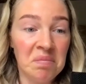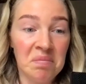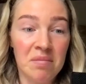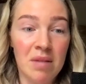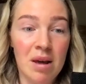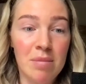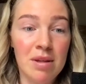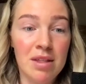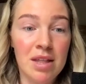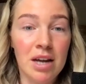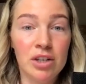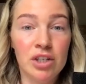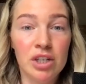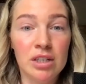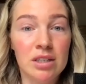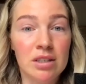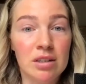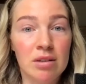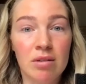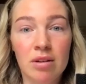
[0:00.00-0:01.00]
Maybe they're
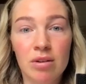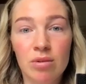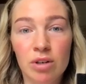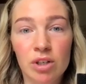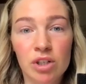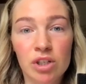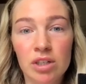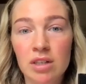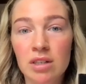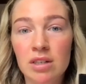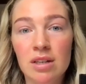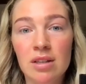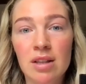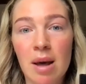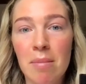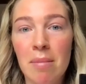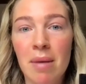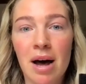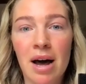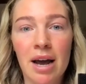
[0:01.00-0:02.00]
just Christians in
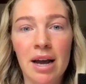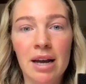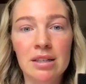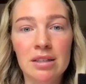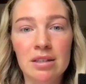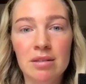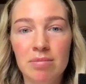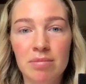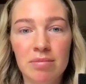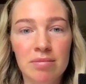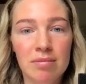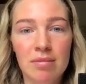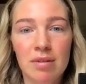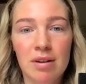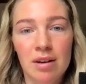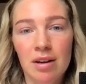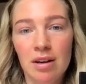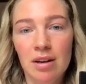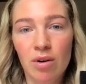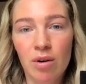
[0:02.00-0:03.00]
their mind,
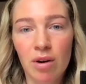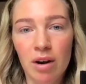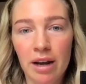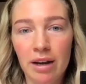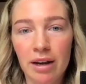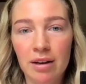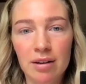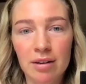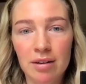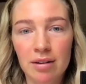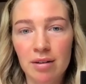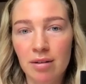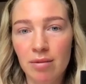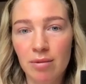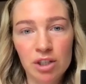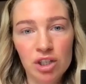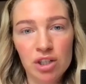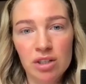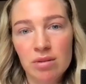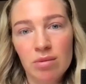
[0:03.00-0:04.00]
you know, like
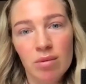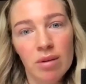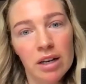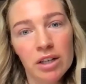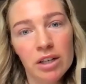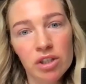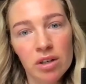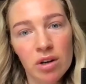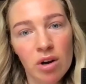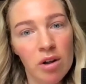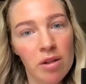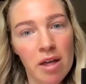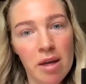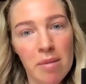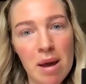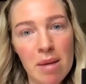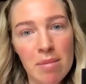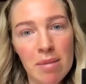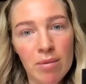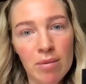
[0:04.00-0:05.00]
with just religion, or they
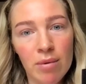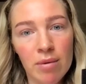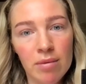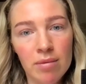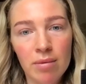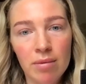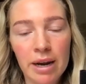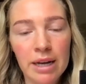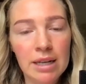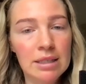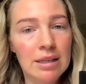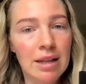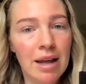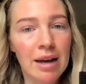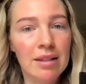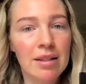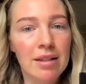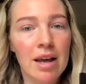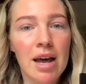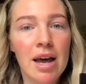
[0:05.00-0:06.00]
may be raised
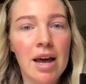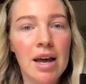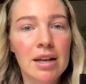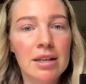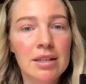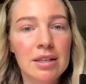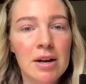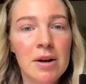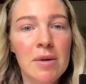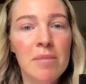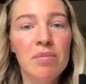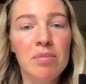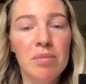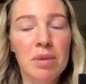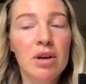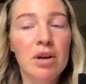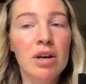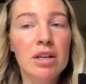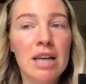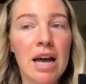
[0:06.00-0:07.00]
like that.
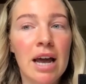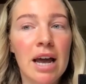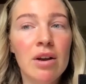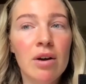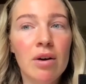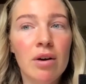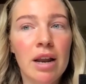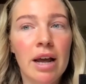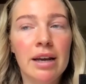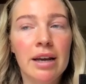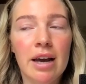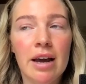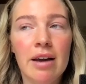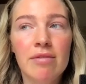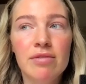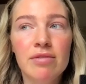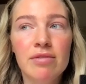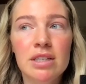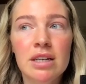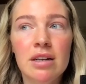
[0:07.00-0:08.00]
Because I know, like
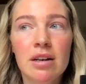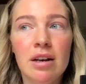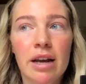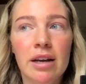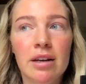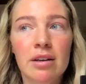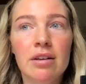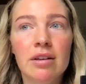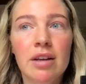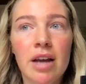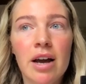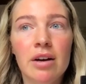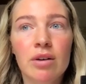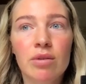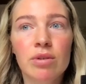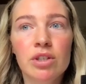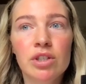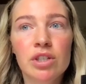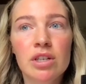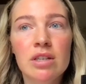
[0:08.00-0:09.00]
I've seen like yeah
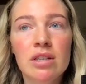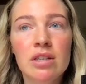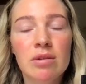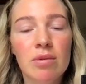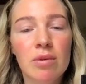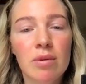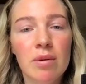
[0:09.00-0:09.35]
Christians